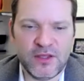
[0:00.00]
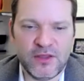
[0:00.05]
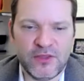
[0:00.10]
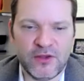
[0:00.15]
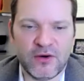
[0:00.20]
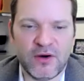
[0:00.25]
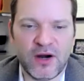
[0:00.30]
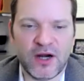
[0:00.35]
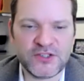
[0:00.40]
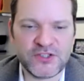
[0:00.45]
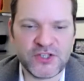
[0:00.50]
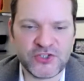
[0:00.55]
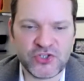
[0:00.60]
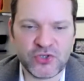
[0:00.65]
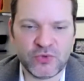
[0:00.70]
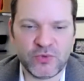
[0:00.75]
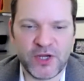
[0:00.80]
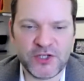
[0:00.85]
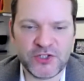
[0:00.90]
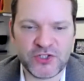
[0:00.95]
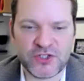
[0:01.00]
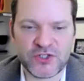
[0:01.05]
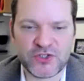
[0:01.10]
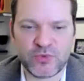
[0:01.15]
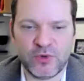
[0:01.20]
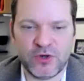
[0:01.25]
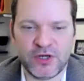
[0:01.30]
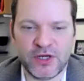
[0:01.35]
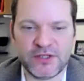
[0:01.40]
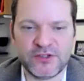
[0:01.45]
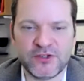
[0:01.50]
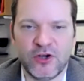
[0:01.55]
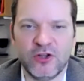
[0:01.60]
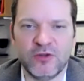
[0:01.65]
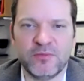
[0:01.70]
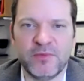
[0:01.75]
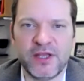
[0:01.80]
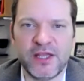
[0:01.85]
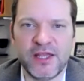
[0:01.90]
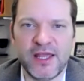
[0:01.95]
There are situations where an
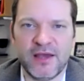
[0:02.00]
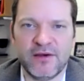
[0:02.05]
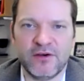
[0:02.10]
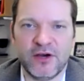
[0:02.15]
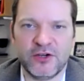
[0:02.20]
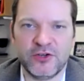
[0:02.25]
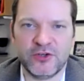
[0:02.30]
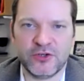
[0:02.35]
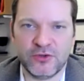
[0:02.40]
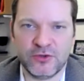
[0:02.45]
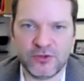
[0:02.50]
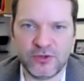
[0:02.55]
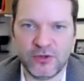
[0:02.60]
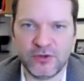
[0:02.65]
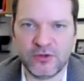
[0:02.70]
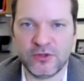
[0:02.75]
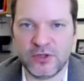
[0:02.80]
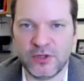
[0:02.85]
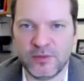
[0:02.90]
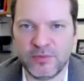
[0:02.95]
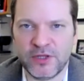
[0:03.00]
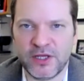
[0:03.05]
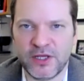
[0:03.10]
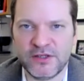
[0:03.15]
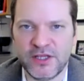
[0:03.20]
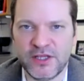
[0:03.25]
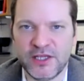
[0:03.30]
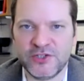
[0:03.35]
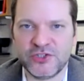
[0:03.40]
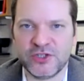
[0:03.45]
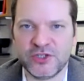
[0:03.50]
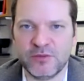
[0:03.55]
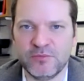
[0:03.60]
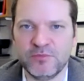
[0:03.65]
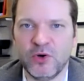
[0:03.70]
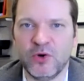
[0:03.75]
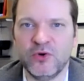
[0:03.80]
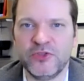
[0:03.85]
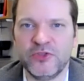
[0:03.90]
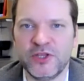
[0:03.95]
adult may have undergo cochlear implantation in
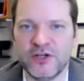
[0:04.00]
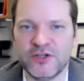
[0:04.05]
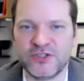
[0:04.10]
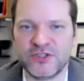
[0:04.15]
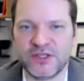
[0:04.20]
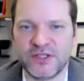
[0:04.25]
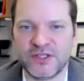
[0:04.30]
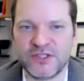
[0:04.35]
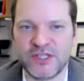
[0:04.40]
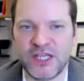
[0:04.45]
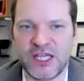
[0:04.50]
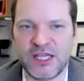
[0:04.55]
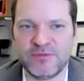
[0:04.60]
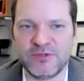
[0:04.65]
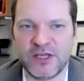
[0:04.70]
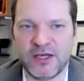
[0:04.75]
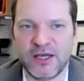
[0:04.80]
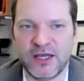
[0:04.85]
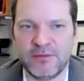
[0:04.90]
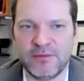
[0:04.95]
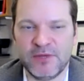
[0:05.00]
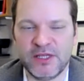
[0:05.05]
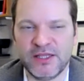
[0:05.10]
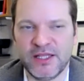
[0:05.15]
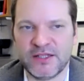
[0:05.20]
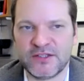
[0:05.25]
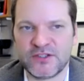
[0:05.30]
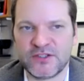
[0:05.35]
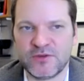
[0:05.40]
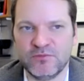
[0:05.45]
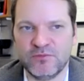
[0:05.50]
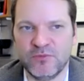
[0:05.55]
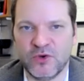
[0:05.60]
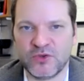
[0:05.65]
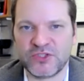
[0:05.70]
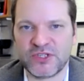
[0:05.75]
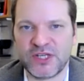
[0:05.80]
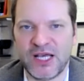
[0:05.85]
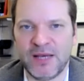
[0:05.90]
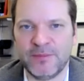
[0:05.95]
both ears at the same time, and that's
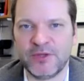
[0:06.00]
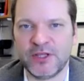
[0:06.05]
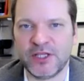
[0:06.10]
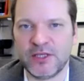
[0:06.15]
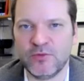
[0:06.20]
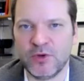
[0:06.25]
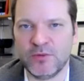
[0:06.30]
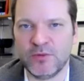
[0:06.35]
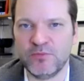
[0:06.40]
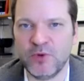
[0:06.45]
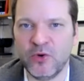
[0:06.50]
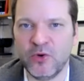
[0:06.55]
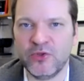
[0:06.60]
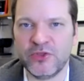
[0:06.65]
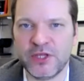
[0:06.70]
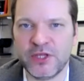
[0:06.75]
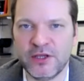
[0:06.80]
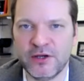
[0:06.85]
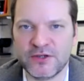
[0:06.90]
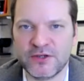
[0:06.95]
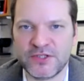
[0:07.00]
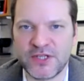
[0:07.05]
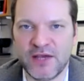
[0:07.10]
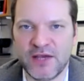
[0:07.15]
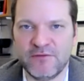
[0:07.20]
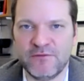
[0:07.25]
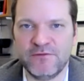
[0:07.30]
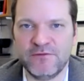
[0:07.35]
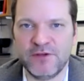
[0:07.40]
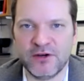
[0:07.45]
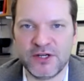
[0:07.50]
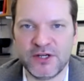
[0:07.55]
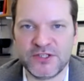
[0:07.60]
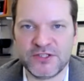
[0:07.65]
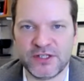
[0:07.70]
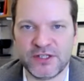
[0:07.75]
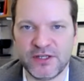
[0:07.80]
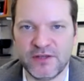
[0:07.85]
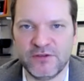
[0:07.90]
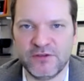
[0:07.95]
most commonly when both ears have very
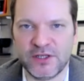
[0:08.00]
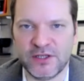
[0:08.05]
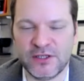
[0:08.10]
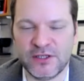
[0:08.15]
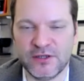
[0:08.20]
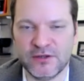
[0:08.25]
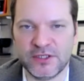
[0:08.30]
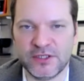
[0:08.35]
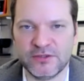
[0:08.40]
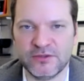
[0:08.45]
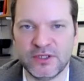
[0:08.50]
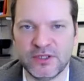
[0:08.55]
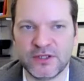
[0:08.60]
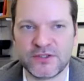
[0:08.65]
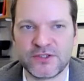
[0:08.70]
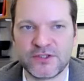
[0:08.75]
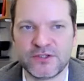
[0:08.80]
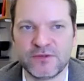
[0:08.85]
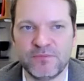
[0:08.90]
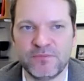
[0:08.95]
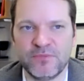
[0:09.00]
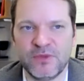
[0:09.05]
significant hearing loss.